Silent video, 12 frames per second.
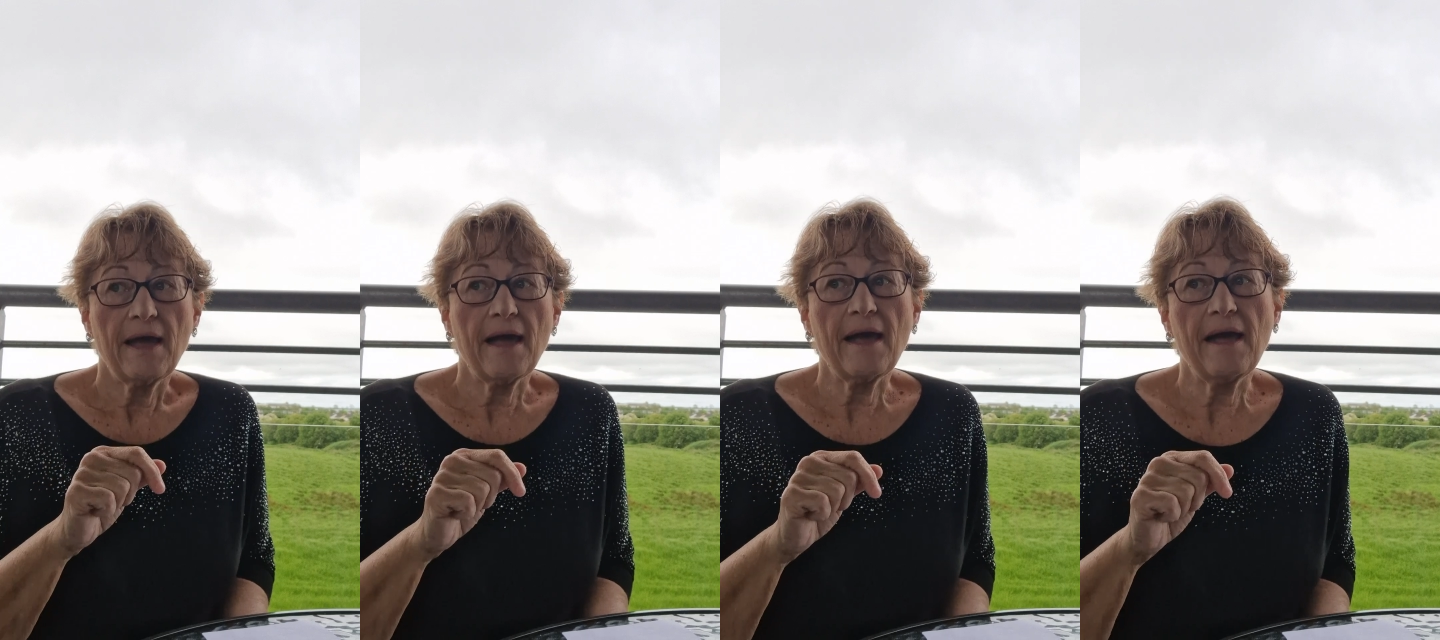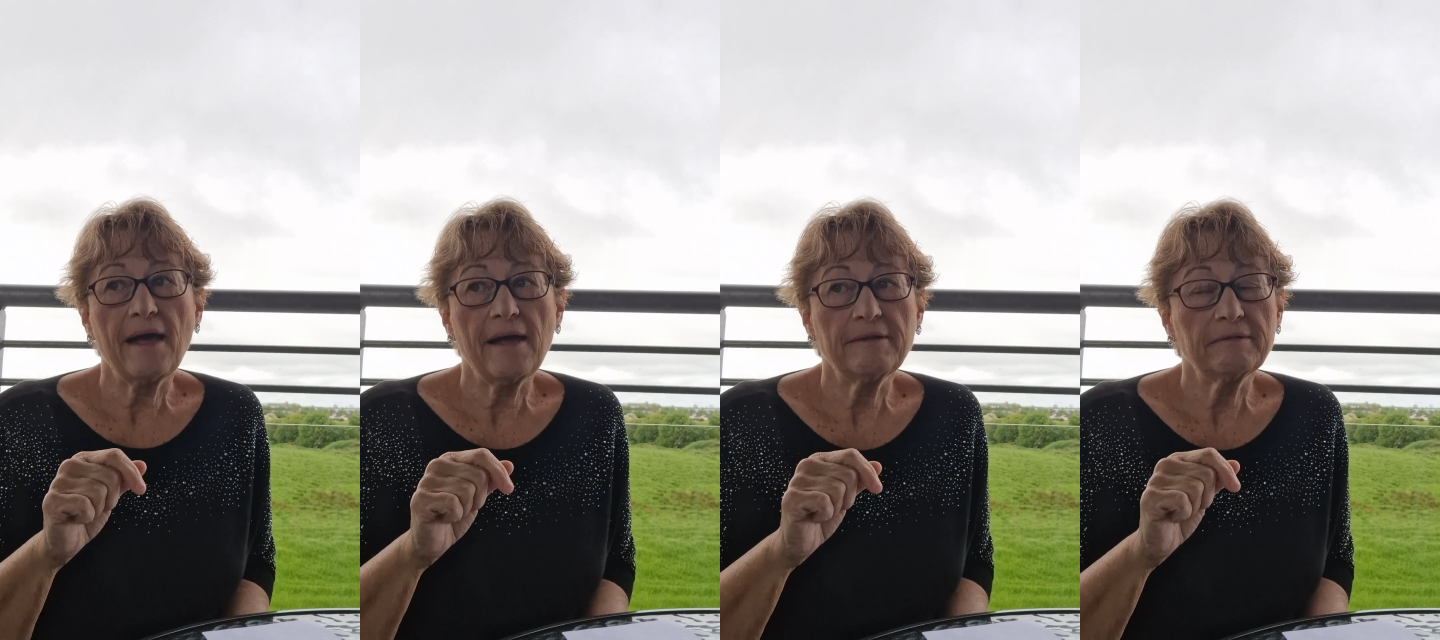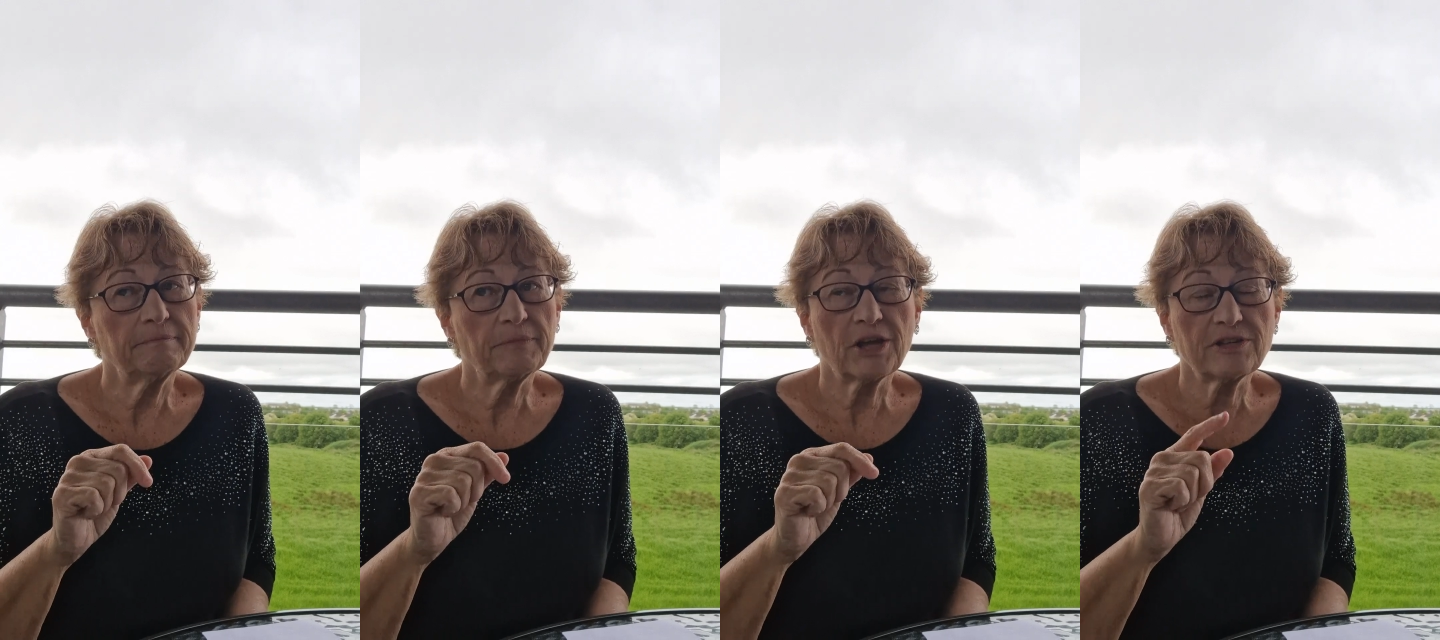And
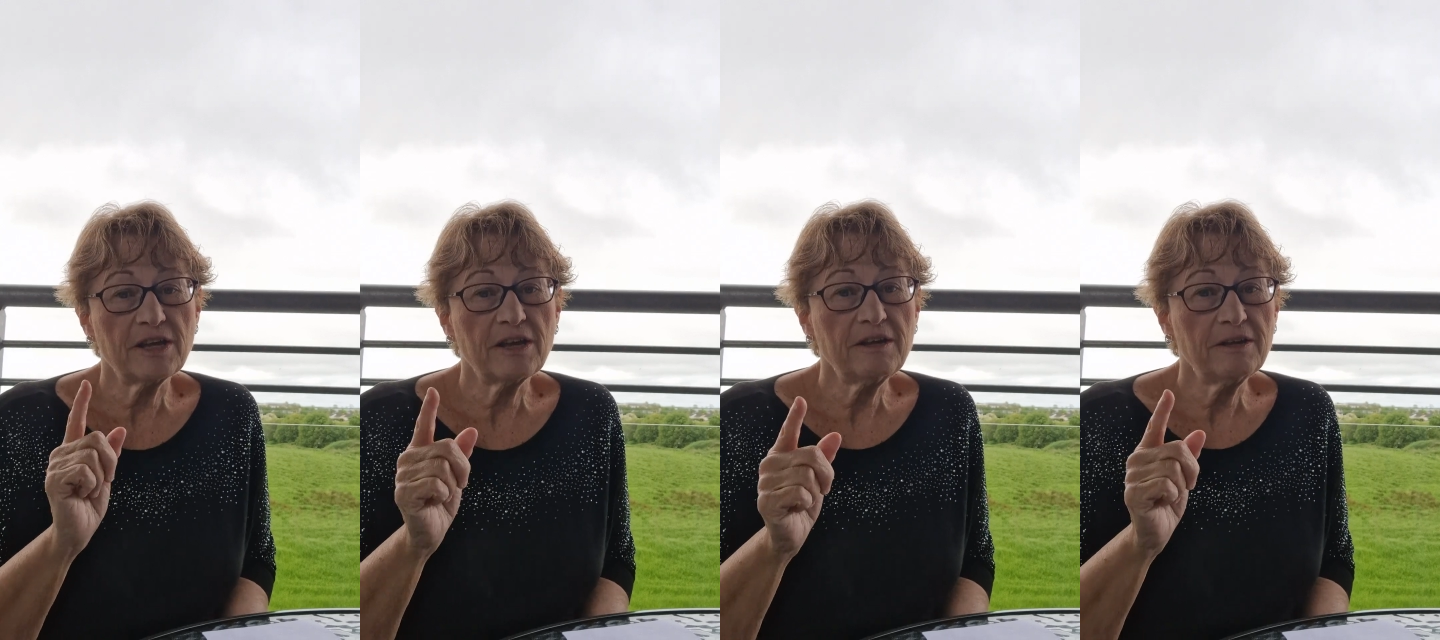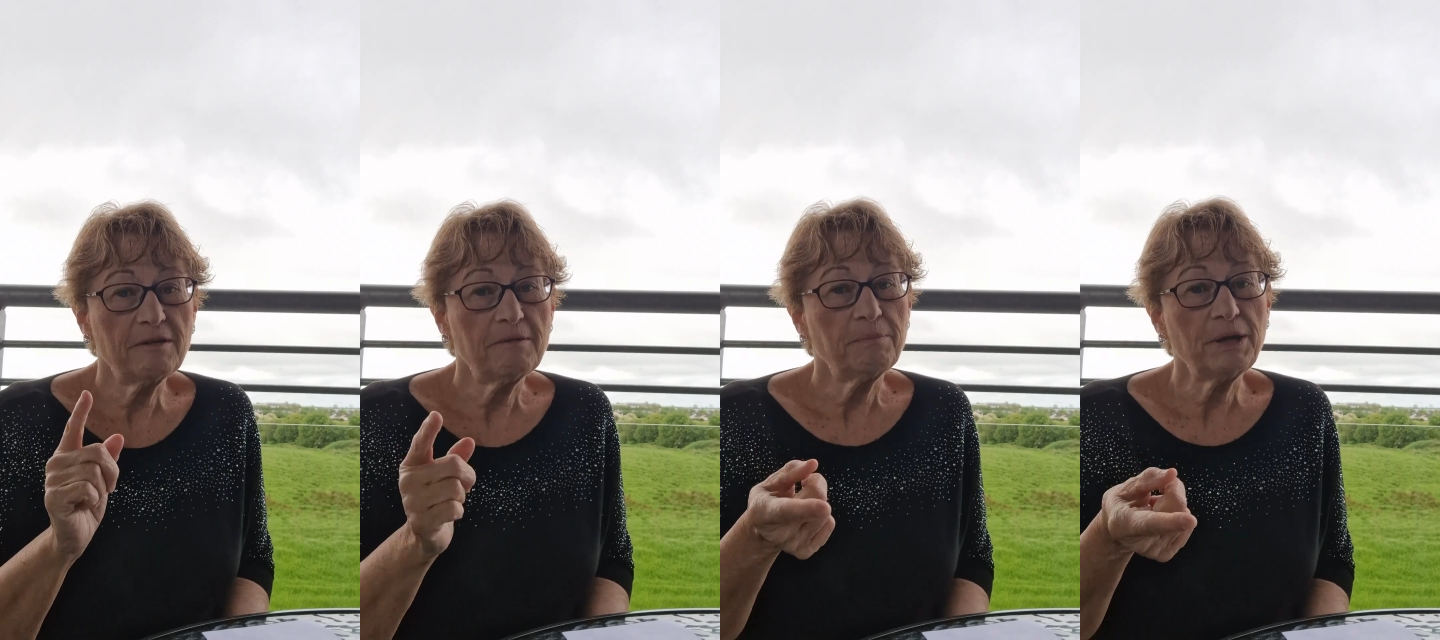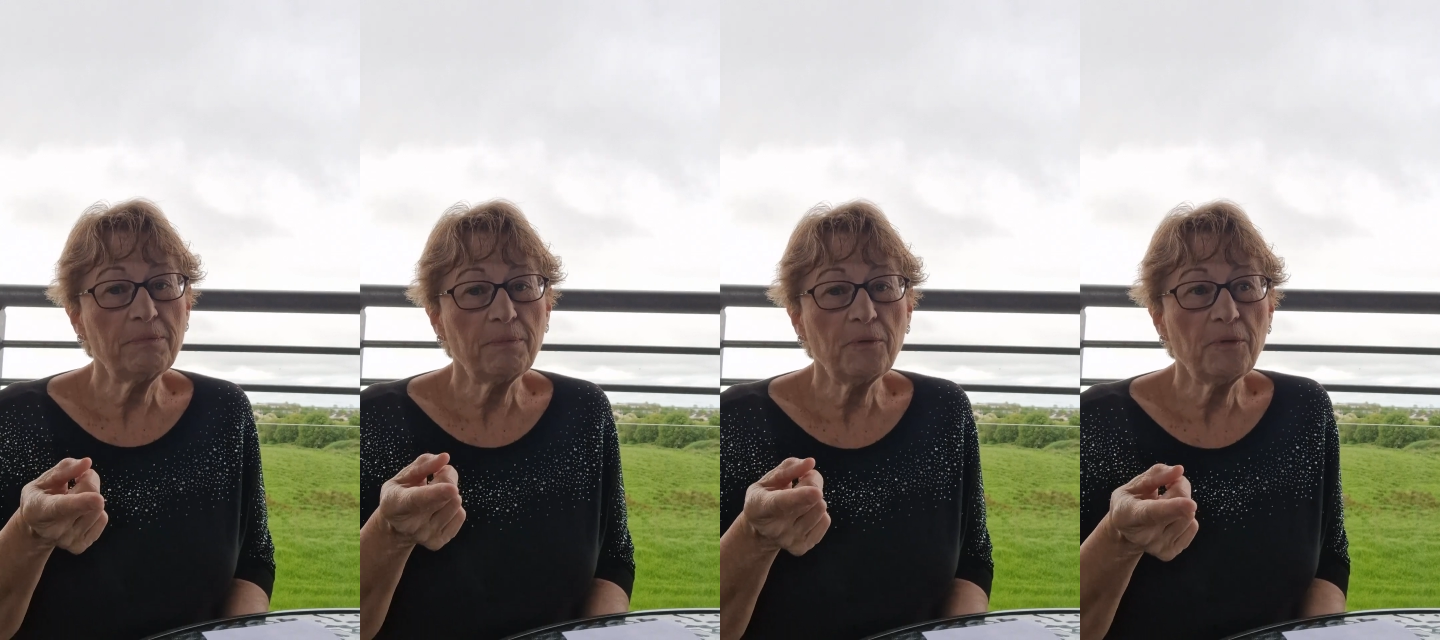I'll tell you,
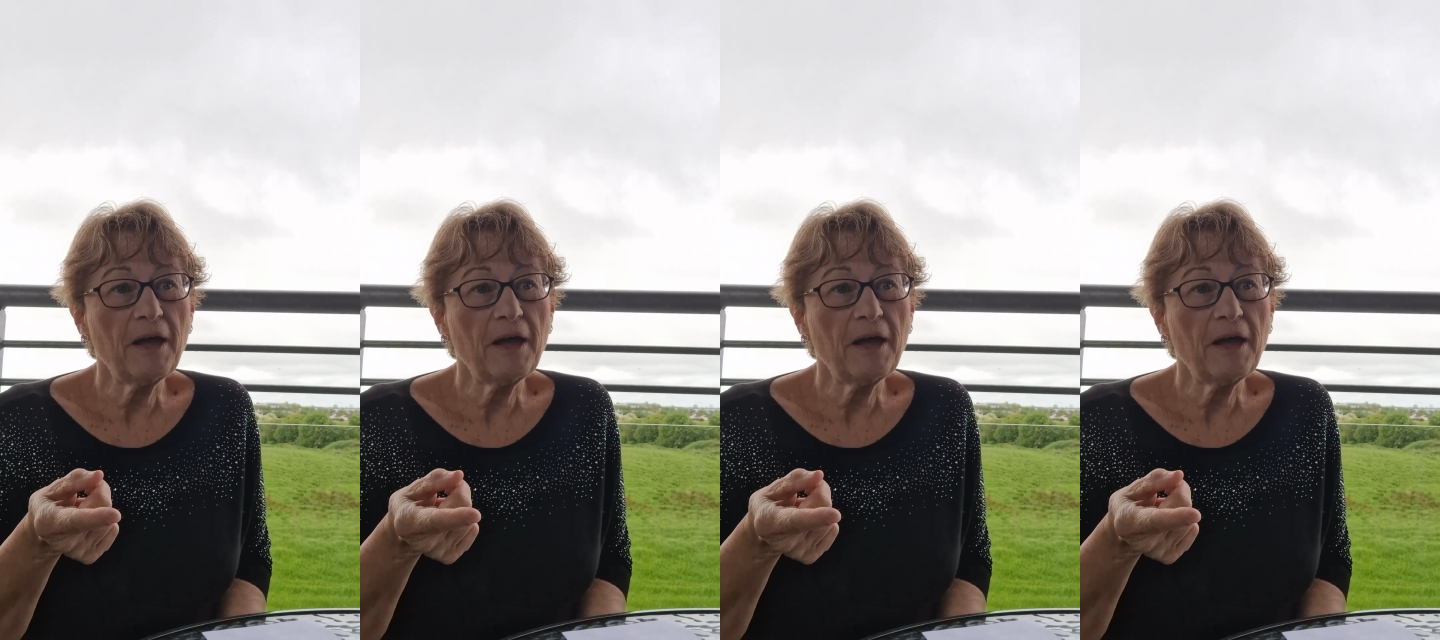people